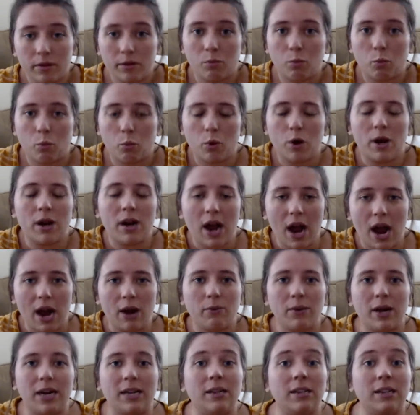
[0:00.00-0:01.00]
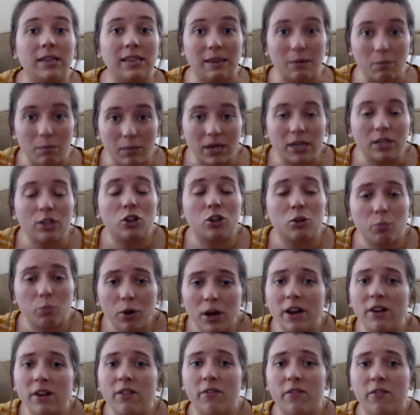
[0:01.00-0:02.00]
what I read, the diminished
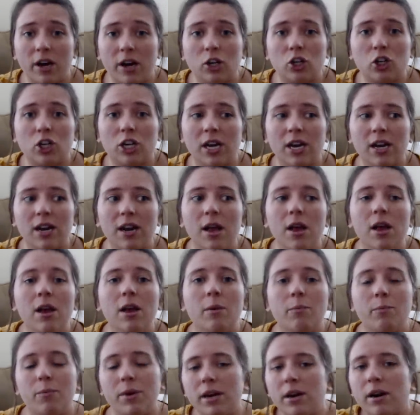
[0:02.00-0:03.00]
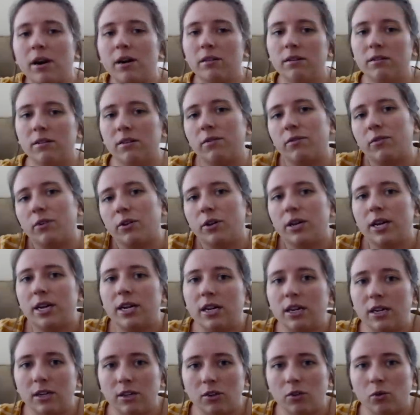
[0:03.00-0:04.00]
brain function because of her
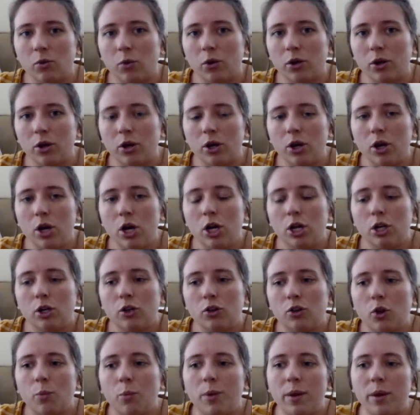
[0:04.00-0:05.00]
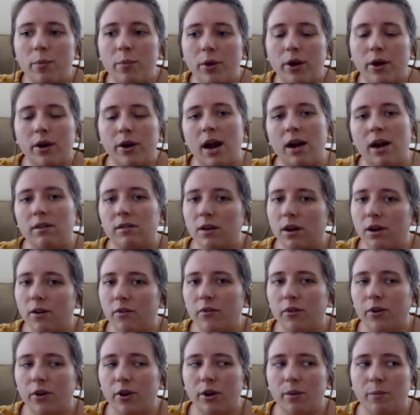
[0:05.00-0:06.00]
eating disorder. So people are asking
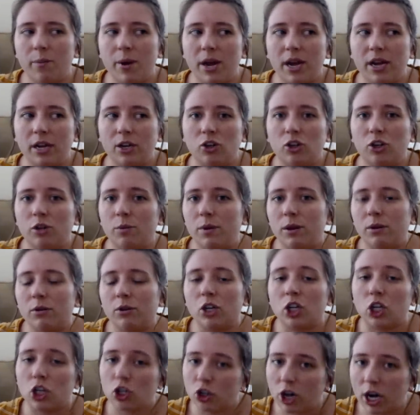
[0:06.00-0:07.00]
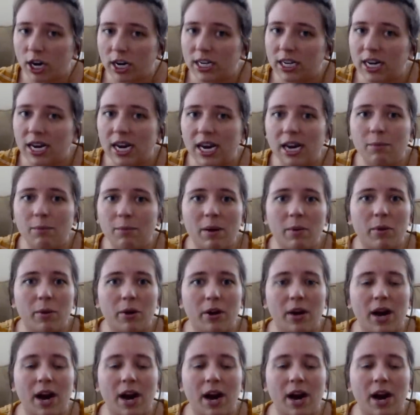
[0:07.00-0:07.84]
for her page to be restricted. People are